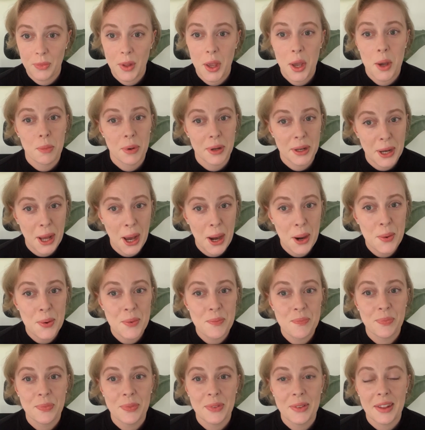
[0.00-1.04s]
But now
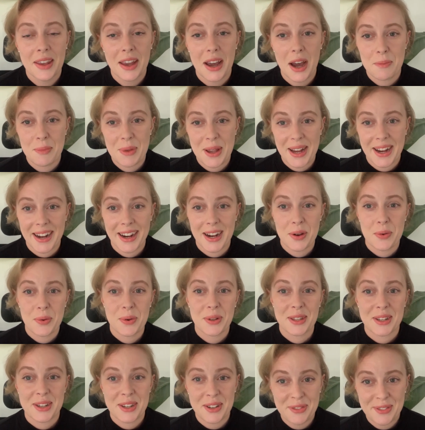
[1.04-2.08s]
I'm here with
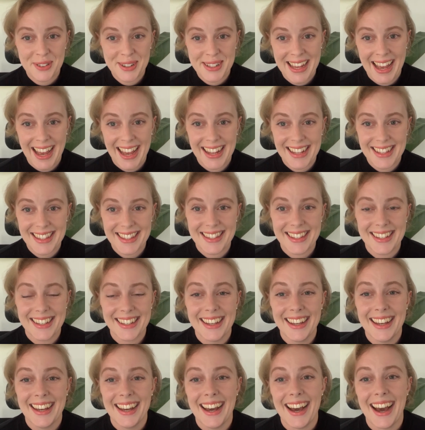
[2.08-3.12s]
a different hat,
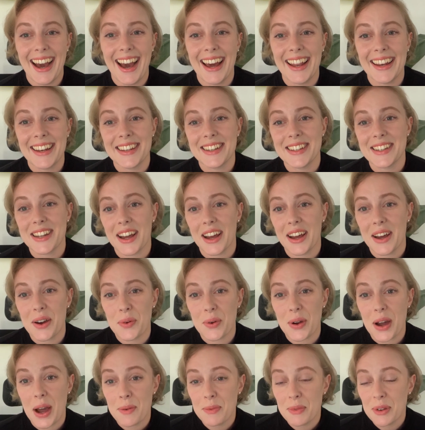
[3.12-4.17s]
and
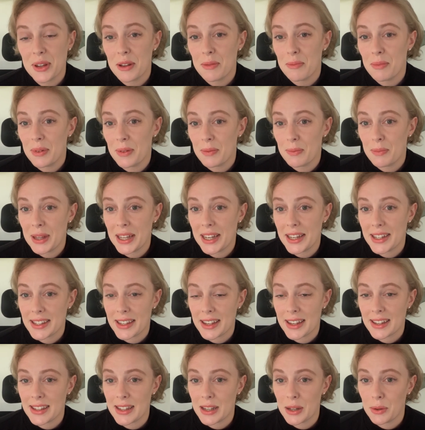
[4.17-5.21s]
I'm going to be
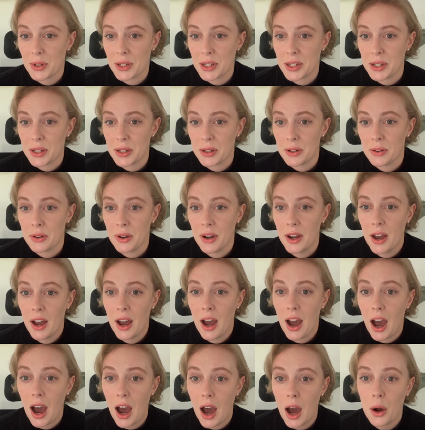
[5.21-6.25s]
discussing with you
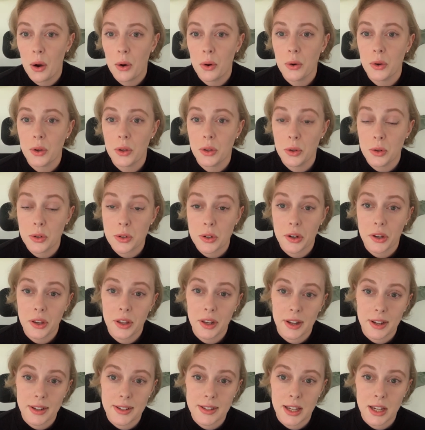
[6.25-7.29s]
how youth
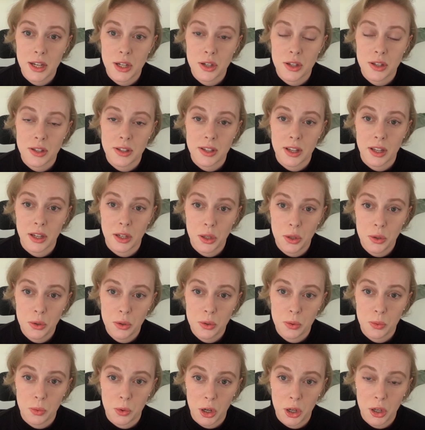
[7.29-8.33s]
organizations and
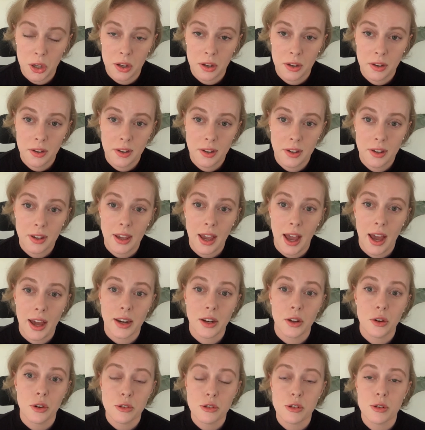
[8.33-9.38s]
youth work can
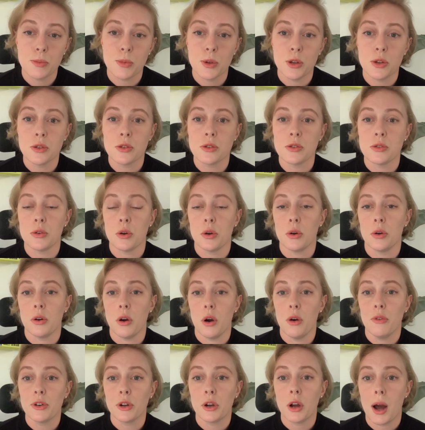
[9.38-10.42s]
contribute to
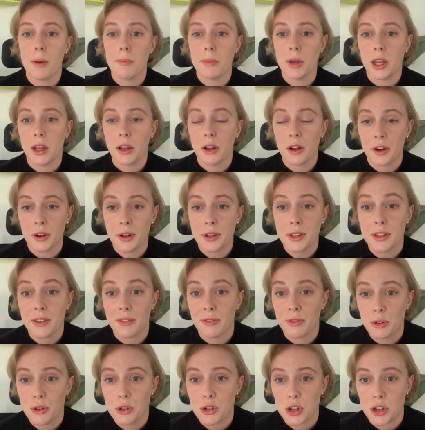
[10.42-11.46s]
overcoming current and
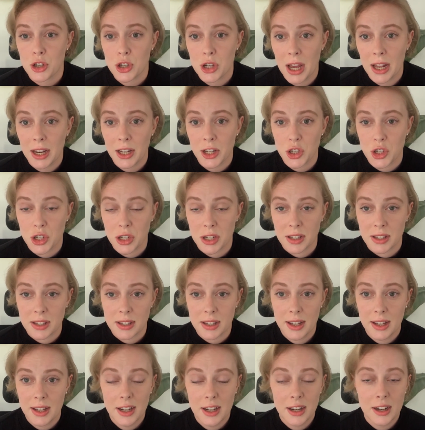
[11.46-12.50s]
future challenges
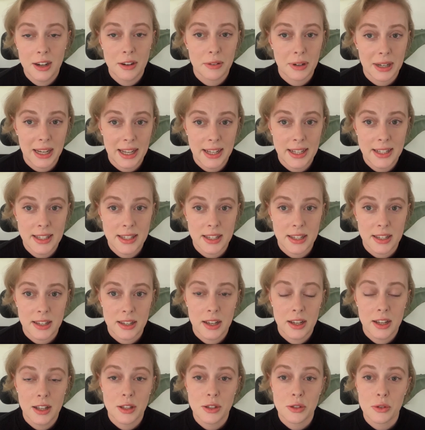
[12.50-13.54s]
related
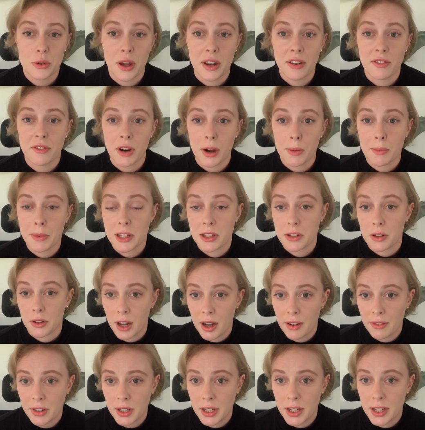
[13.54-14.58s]
to environmental
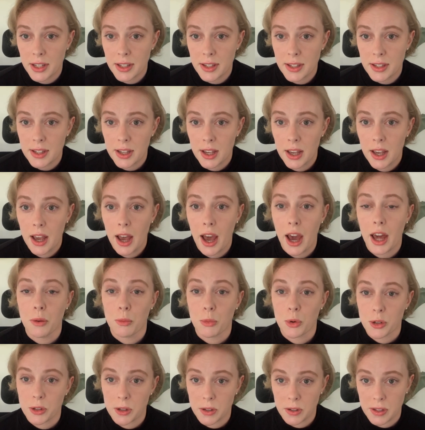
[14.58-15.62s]
governance and a
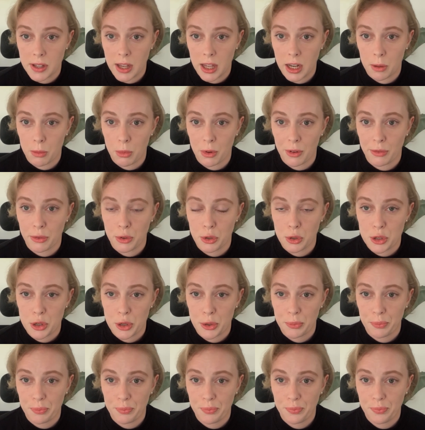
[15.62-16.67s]
more sustainable future.
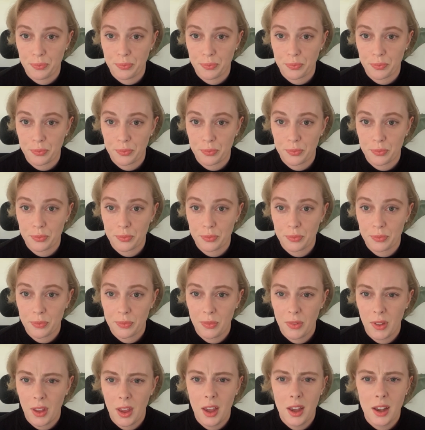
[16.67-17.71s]

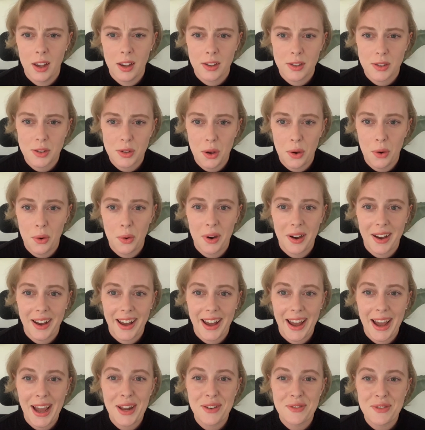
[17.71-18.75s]
So,
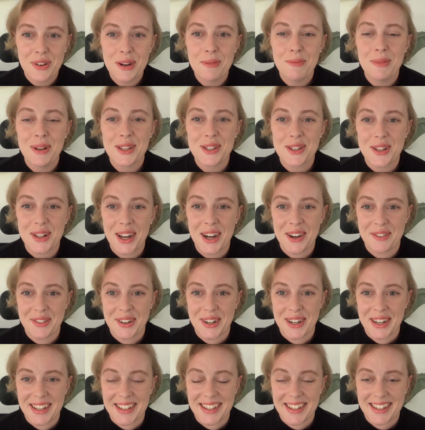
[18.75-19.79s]
environmental
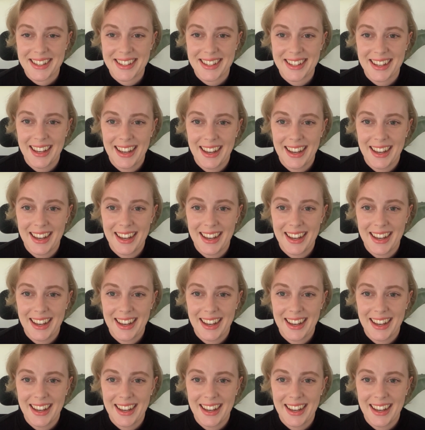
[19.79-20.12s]
governance